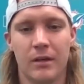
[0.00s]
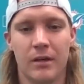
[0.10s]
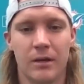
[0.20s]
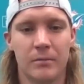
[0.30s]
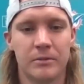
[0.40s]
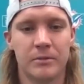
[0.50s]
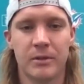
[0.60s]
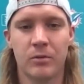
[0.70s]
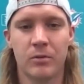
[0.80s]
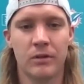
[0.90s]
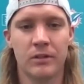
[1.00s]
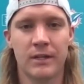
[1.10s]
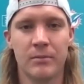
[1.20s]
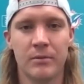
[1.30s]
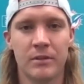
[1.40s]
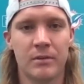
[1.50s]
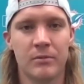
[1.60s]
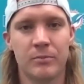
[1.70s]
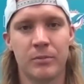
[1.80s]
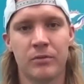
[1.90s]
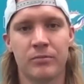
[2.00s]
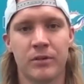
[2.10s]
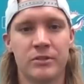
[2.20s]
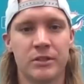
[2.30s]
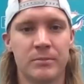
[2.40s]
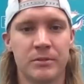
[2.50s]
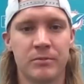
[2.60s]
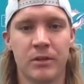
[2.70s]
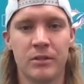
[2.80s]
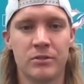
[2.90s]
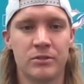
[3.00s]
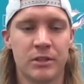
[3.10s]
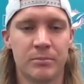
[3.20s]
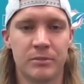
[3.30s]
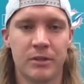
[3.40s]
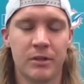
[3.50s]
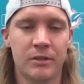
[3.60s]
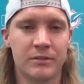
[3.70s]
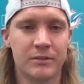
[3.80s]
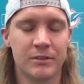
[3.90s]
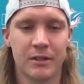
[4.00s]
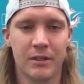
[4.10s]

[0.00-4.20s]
um, spend quality time with them and build friendships and relationships, you know, it's